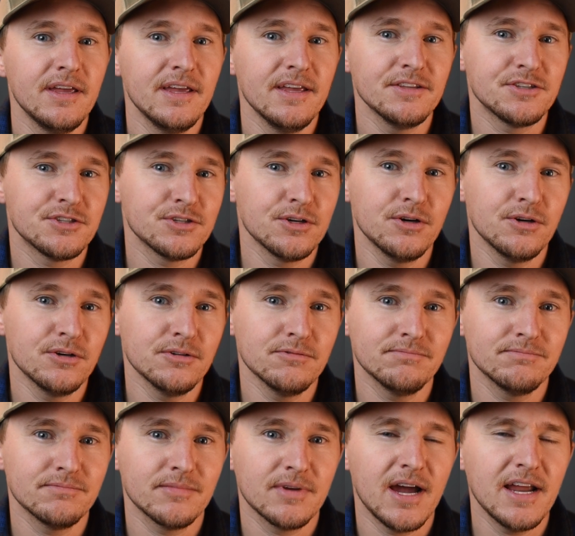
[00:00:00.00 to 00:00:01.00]
And
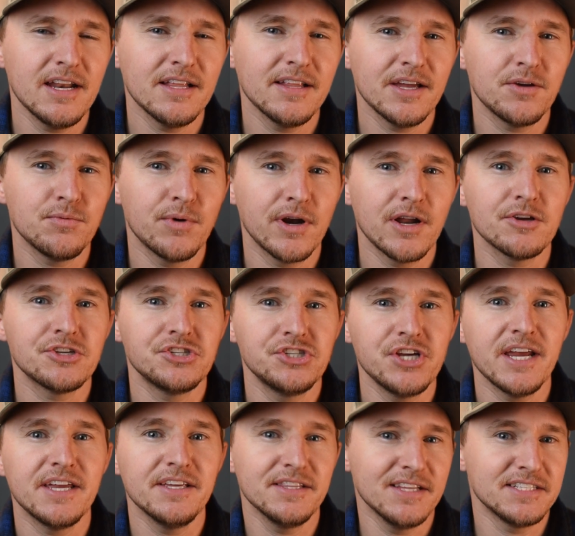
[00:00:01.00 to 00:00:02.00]
so kind of like when I was
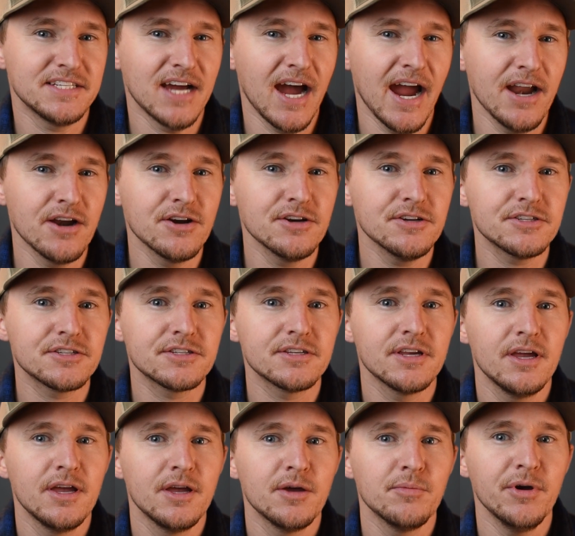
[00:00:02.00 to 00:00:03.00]
checking the
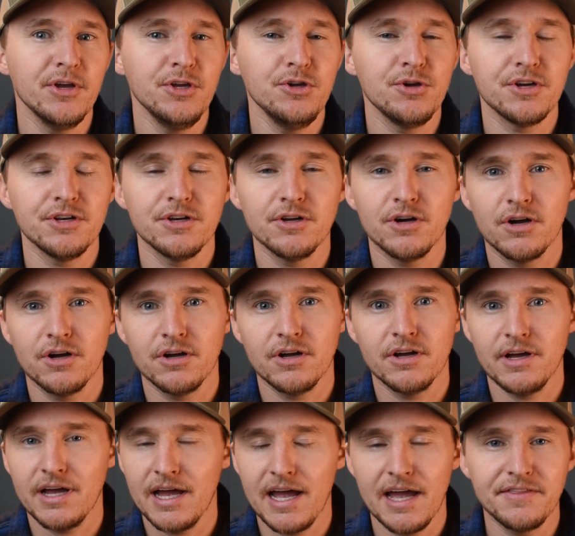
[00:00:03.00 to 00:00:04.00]
tires, but you can
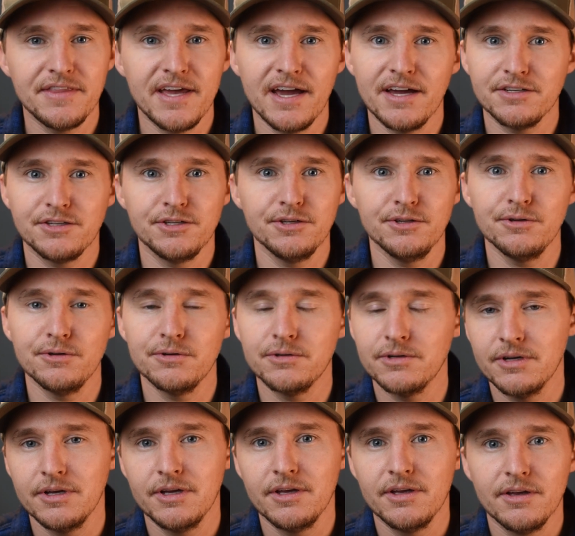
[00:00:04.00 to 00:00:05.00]
add that
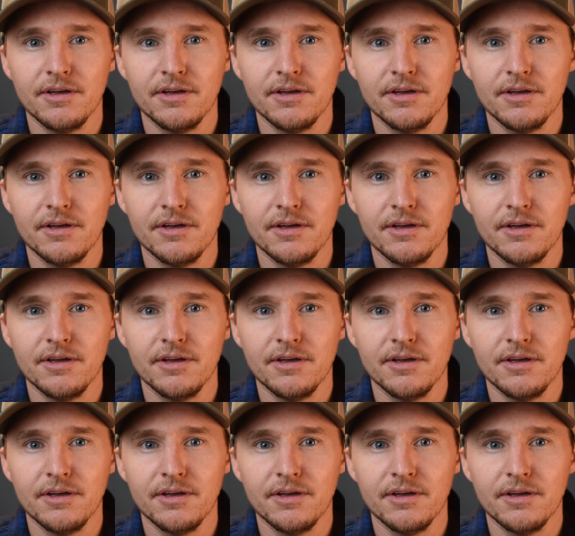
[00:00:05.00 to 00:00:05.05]
to,